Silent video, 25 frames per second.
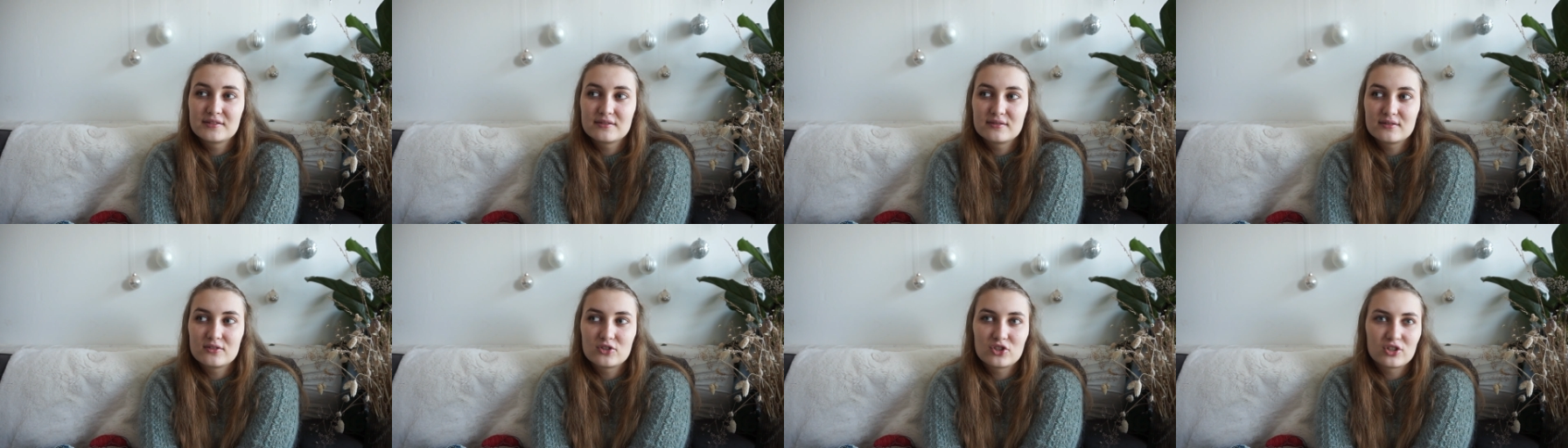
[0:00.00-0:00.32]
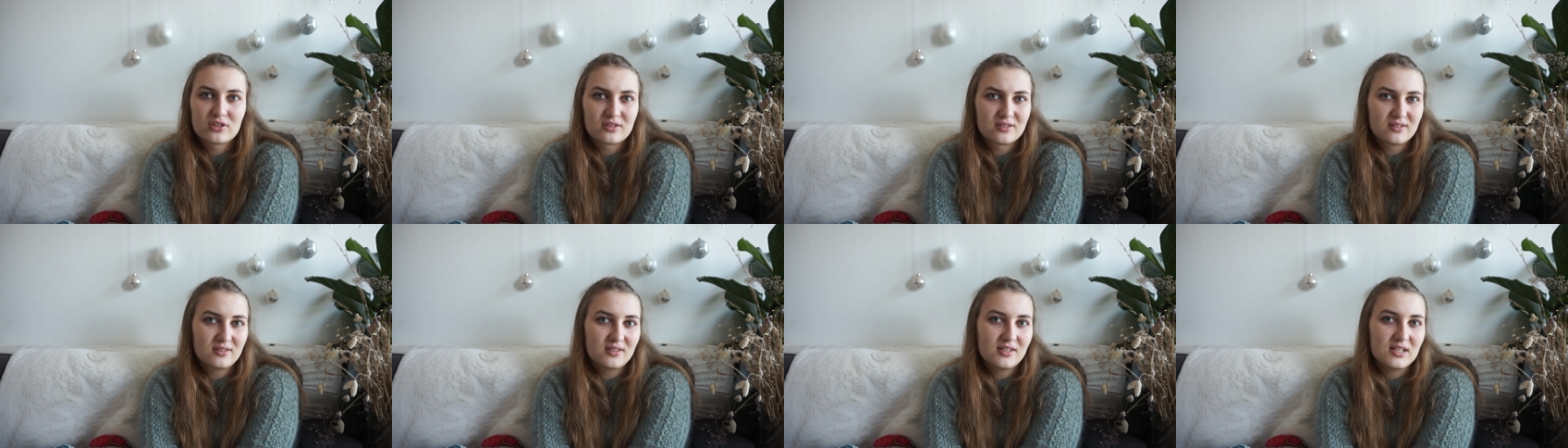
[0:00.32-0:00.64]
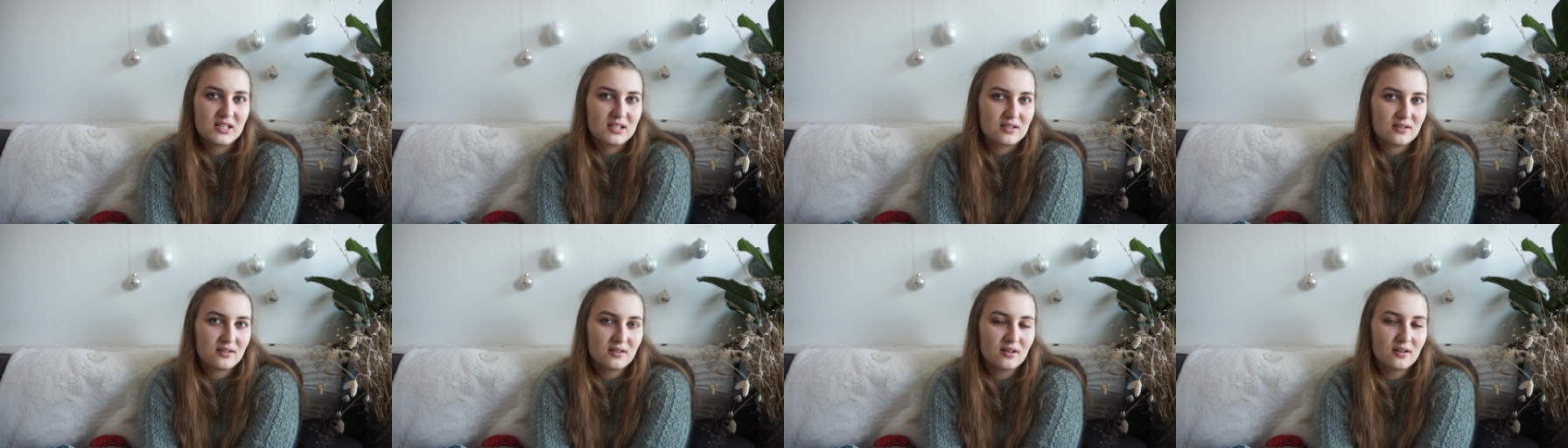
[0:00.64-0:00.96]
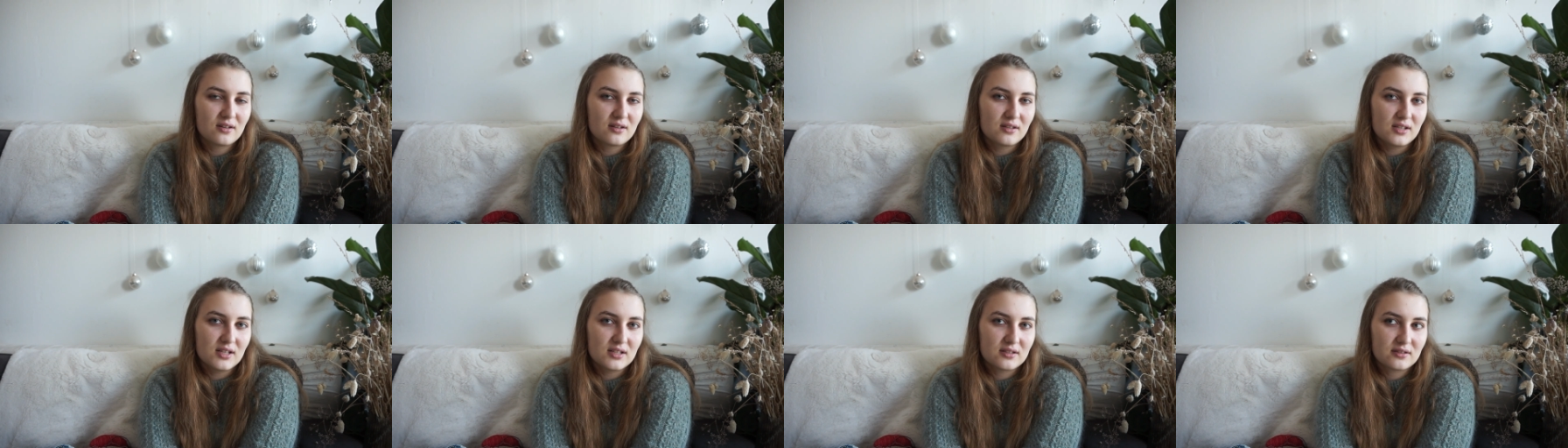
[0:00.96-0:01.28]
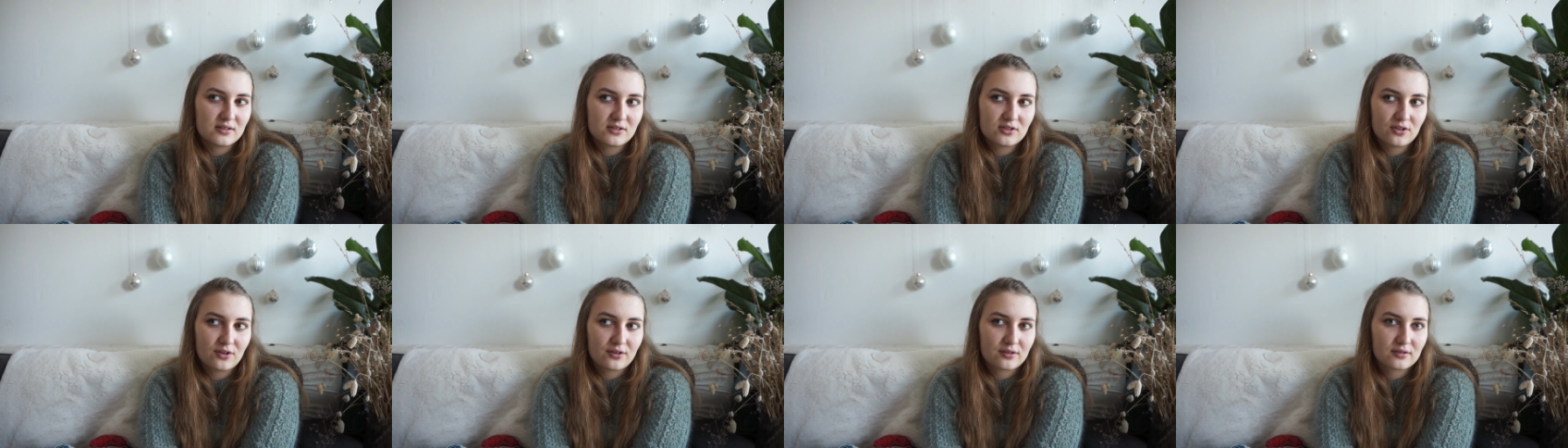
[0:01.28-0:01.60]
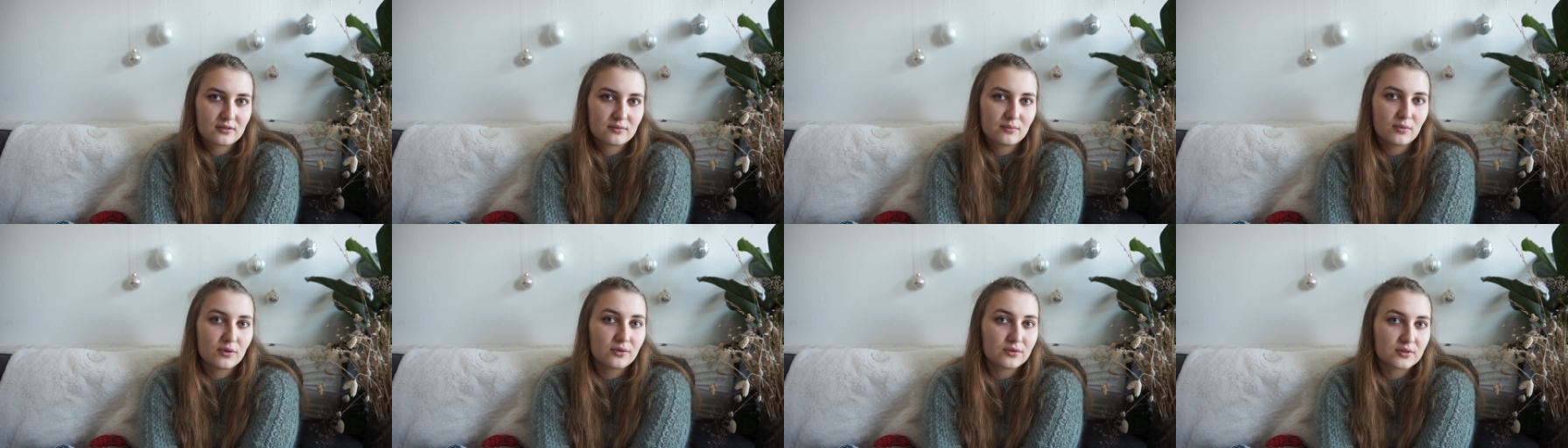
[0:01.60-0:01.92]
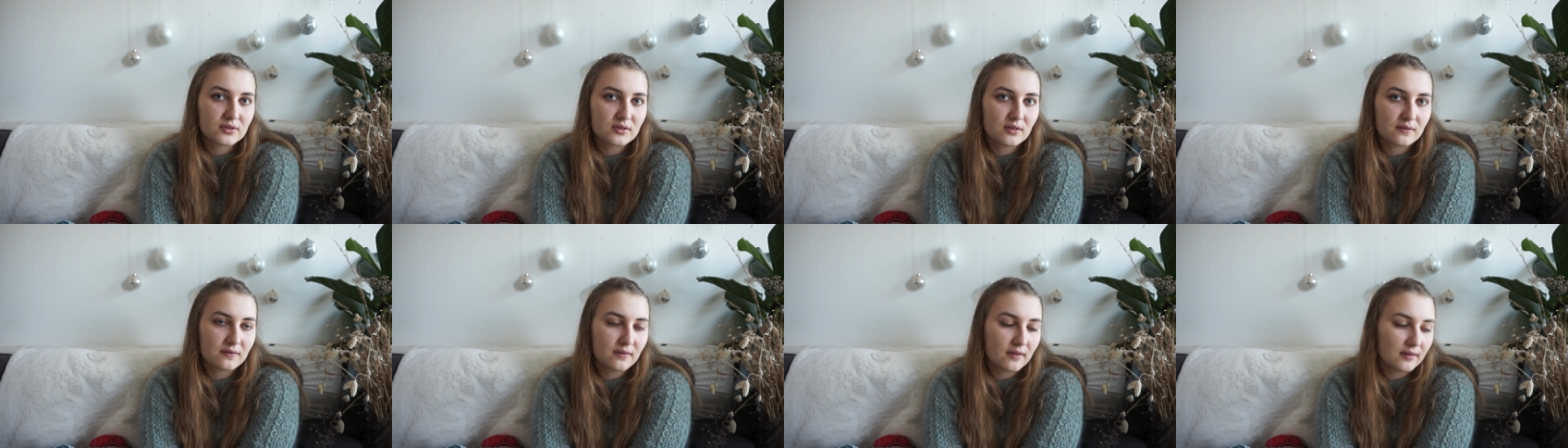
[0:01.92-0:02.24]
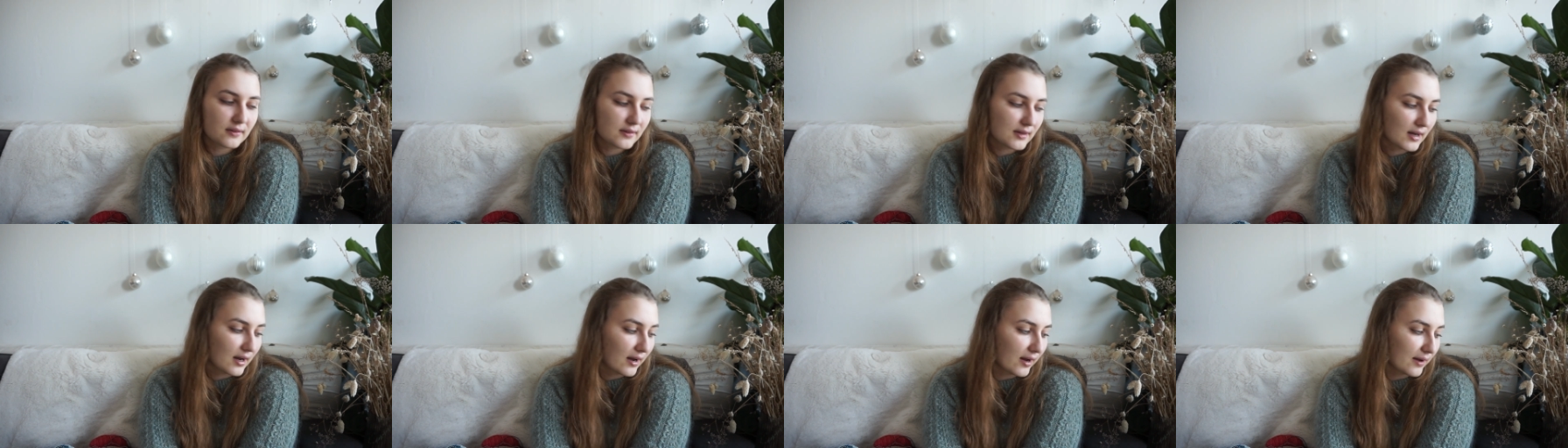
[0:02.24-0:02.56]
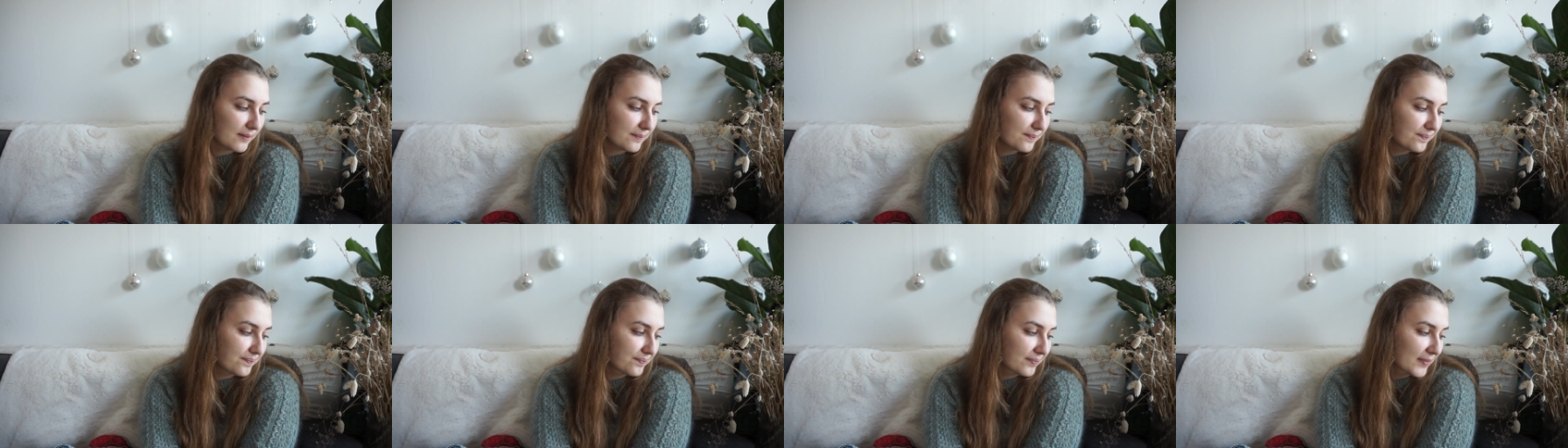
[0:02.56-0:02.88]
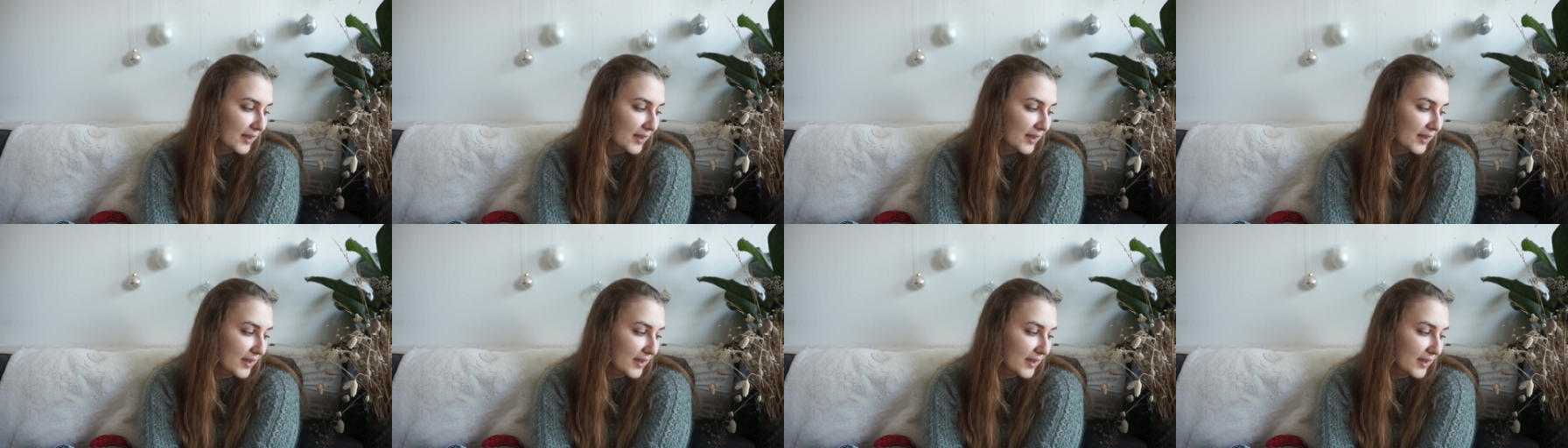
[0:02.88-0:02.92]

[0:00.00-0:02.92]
just knit socks most of the time.